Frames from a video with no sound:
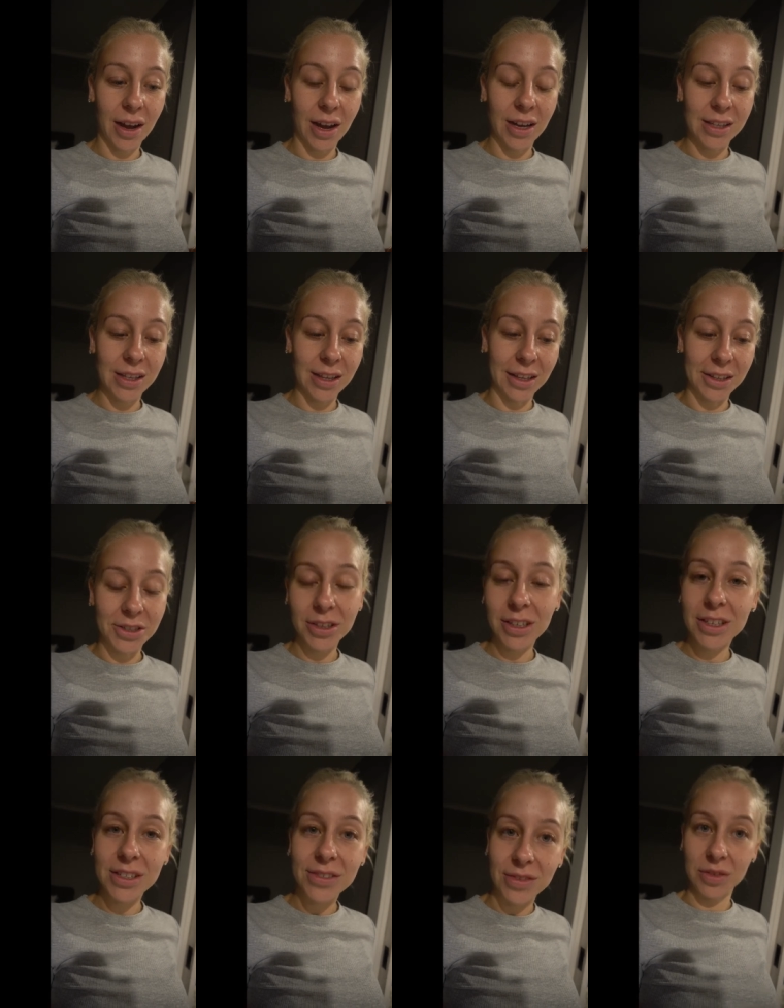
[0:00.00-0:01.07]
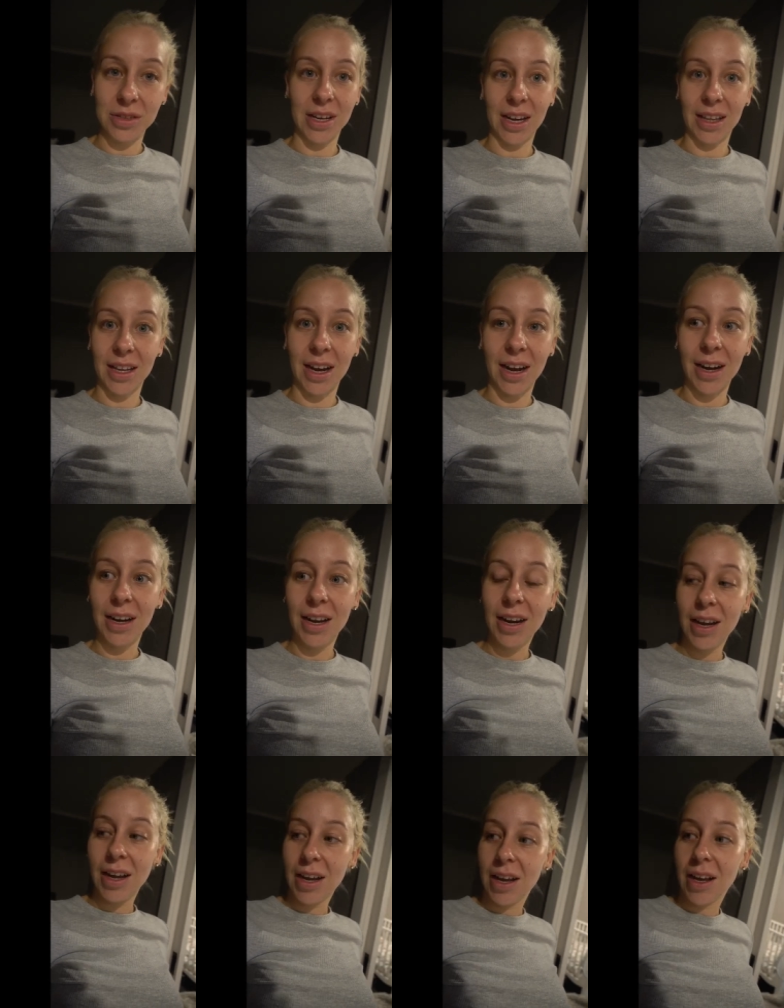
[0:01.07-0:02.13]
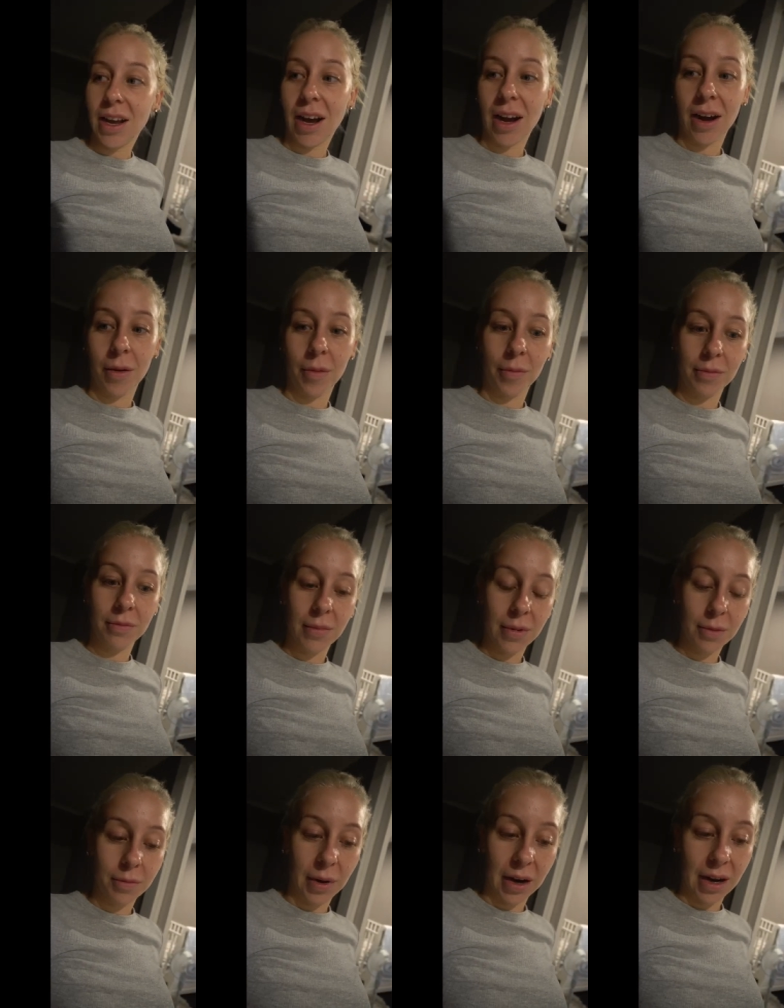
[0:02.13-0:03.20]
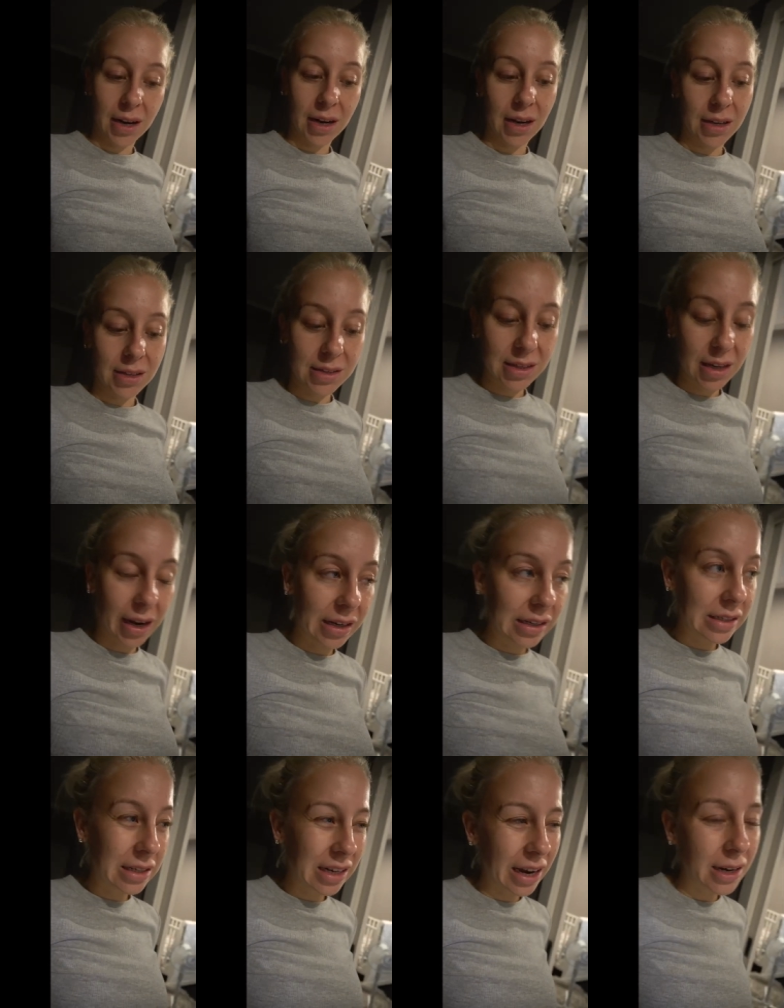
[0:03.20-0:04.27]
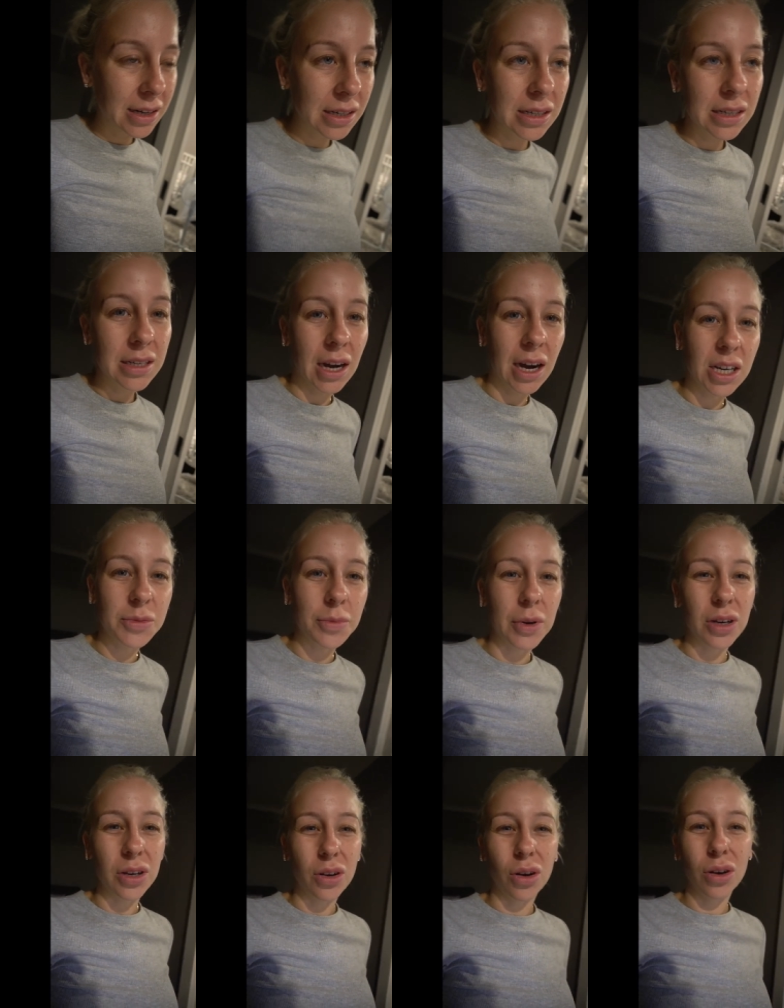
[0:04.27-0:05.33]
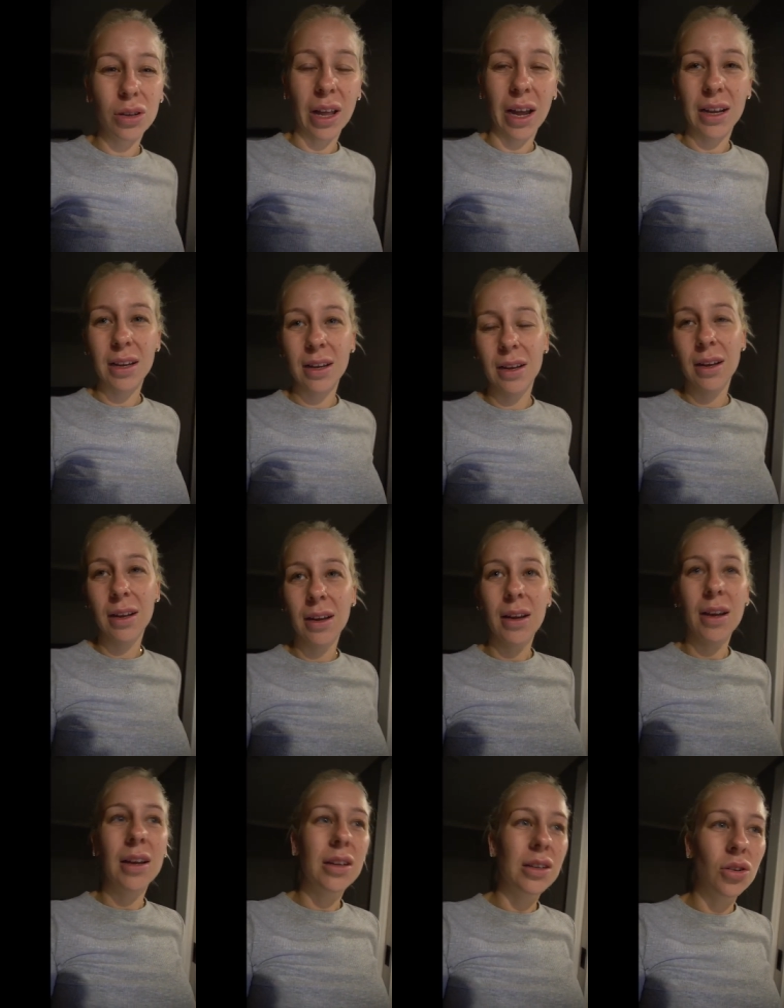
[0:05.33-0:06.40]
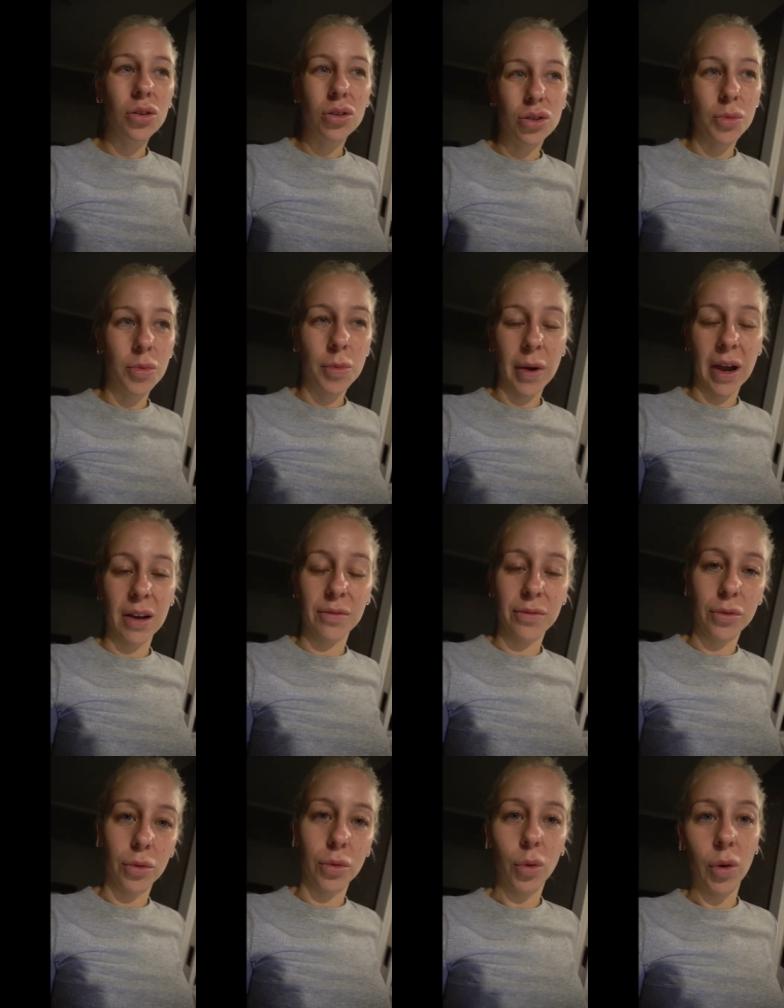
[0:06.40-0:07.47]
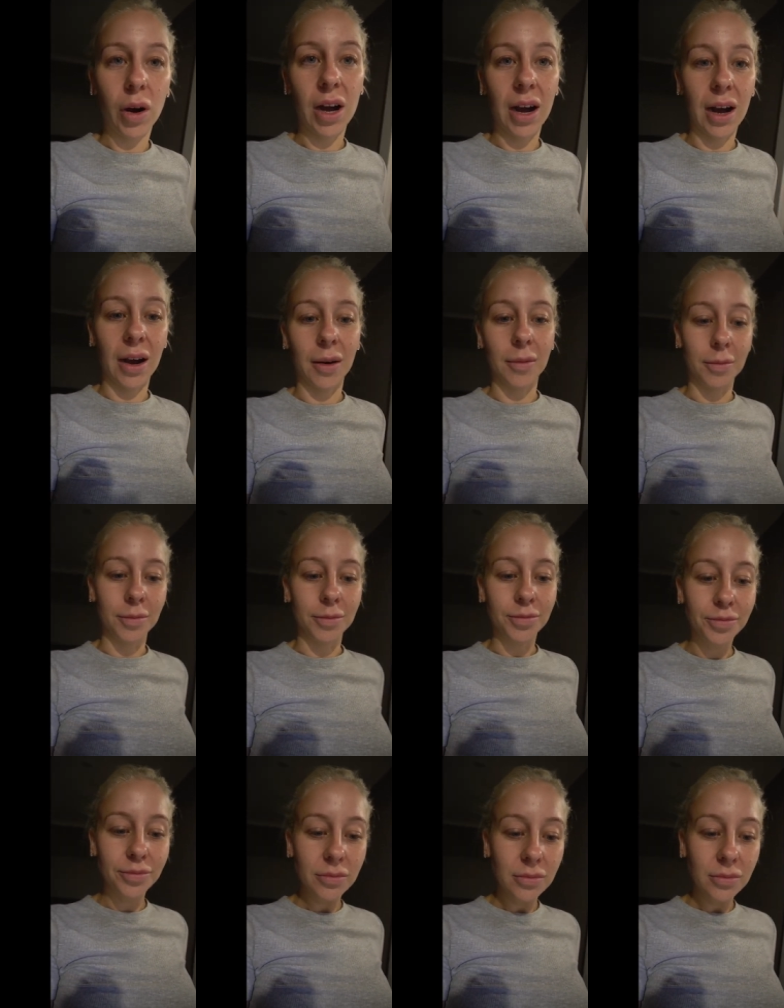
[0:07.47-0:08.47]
it literally just feels like that. Um, but it's like tender to touch, but not like, not super painful. Um,